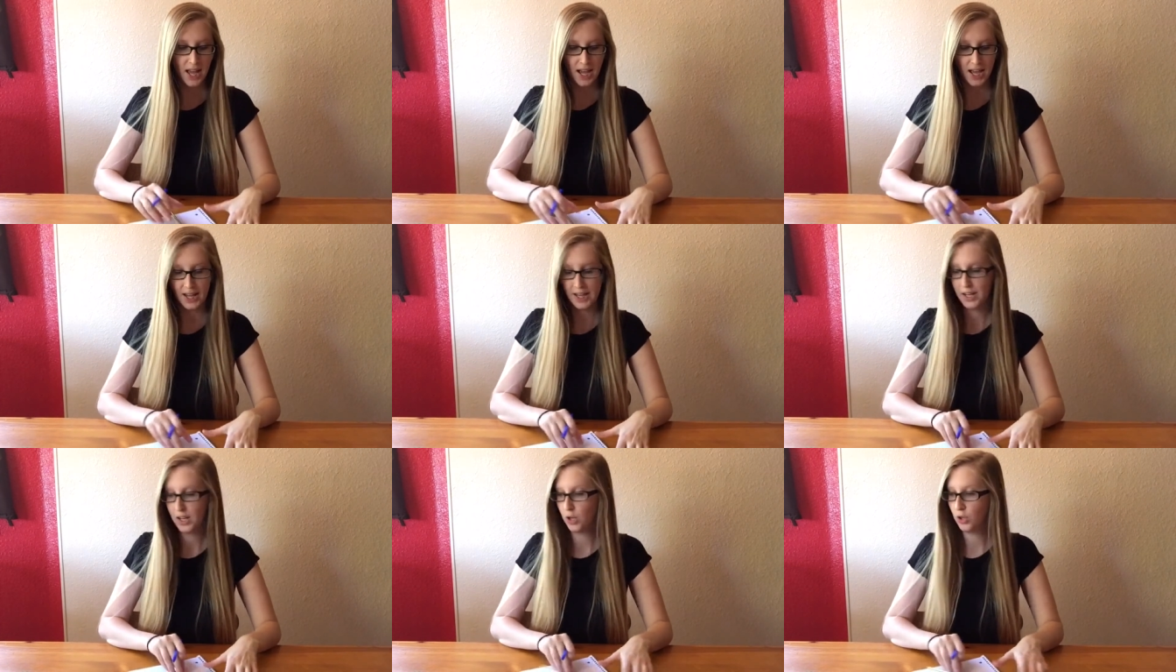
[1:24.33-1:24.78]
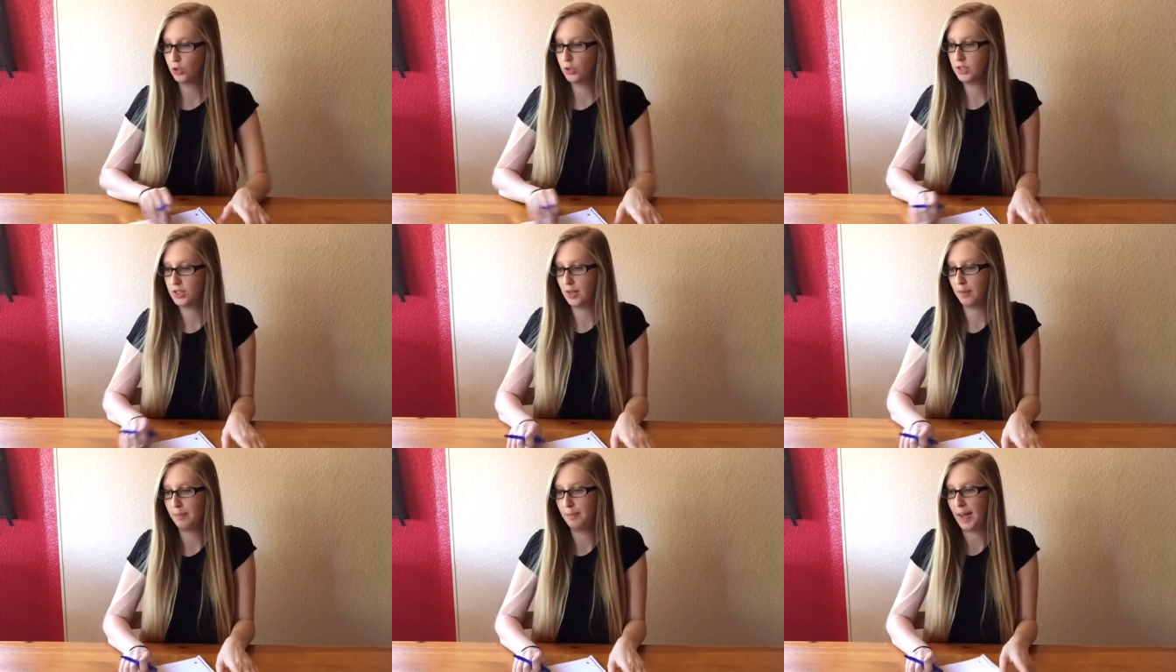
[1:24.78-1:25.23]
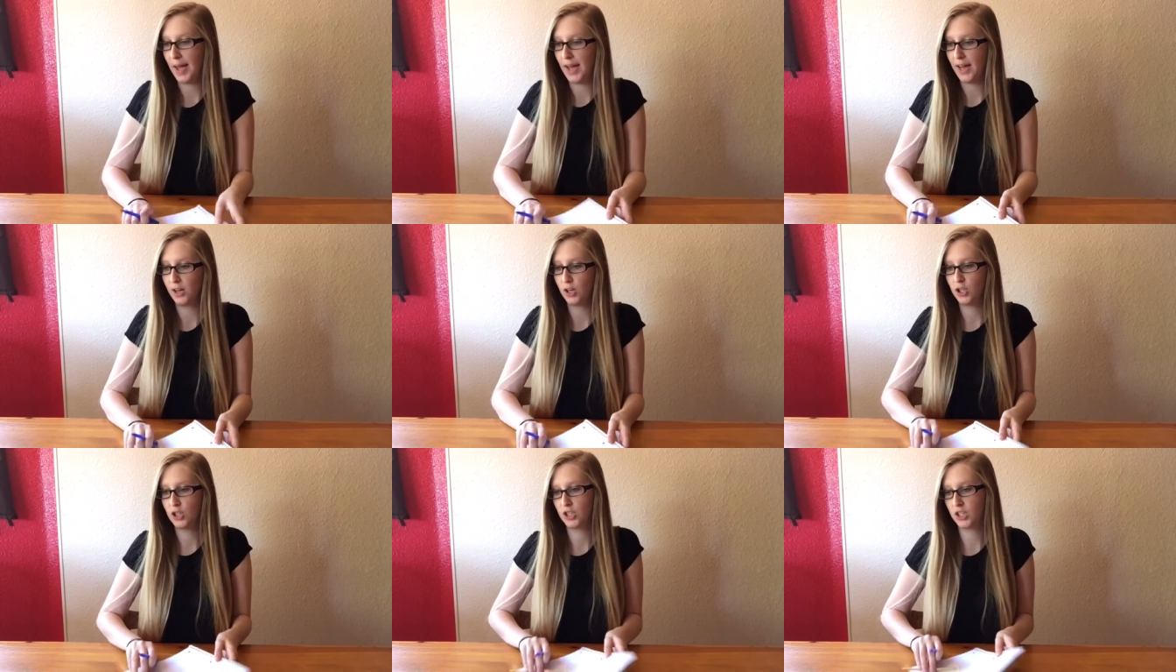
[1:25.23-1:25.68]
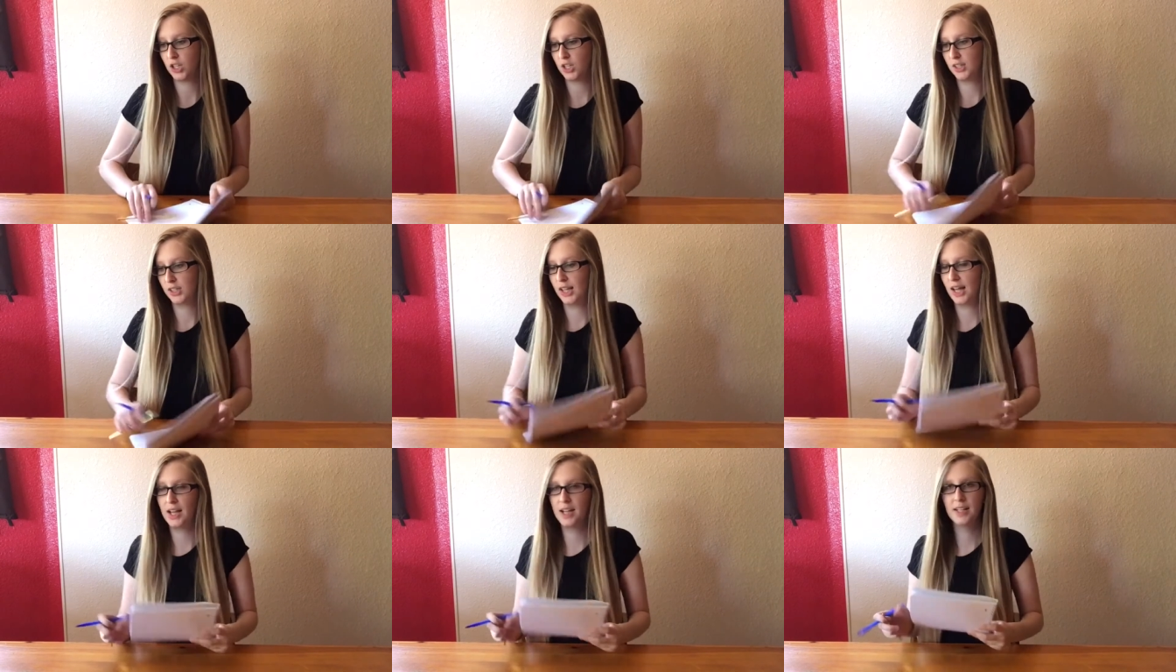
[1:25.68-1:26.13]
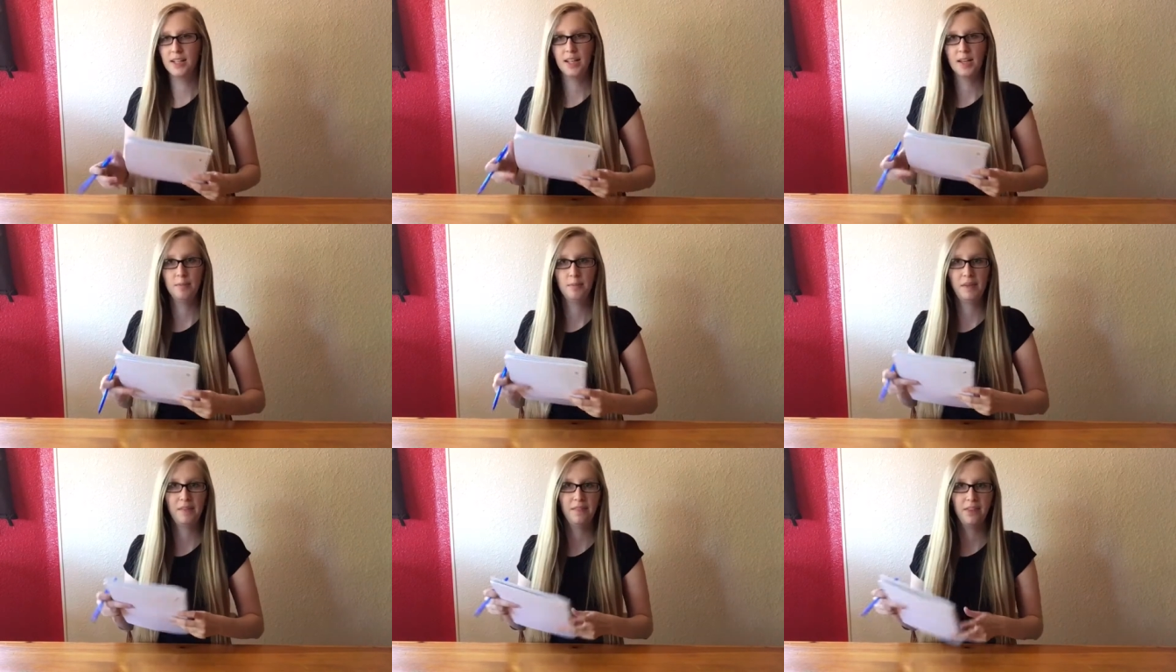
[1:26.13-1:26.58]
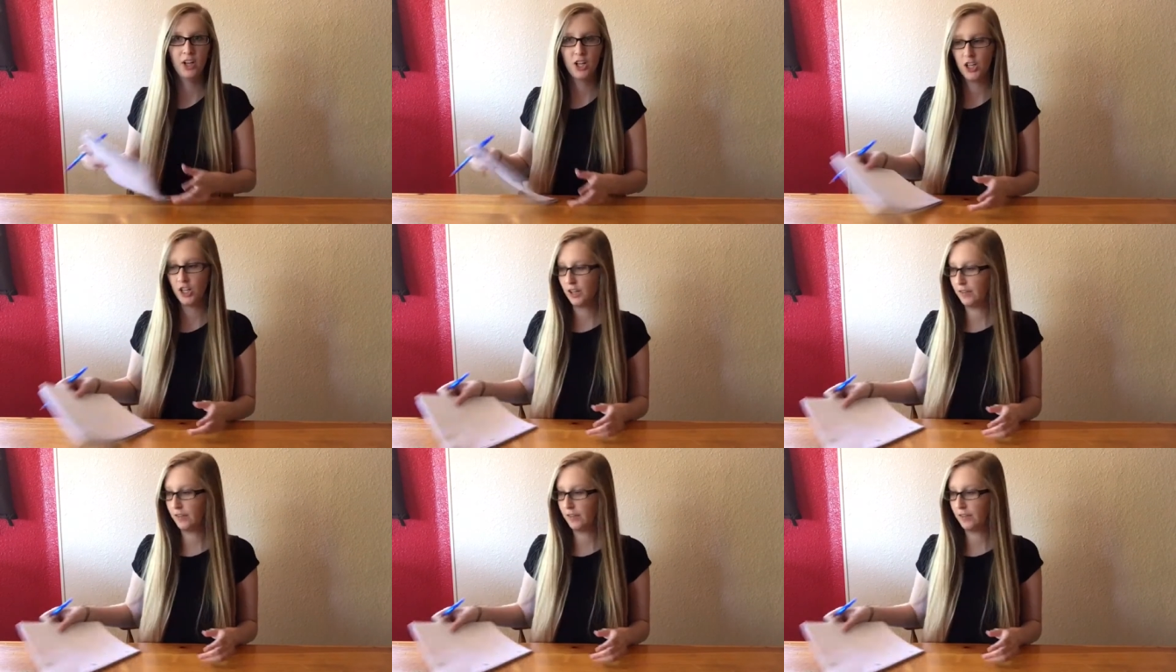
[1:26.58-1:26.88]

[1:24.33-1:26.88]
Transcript: I know some patterns online can be very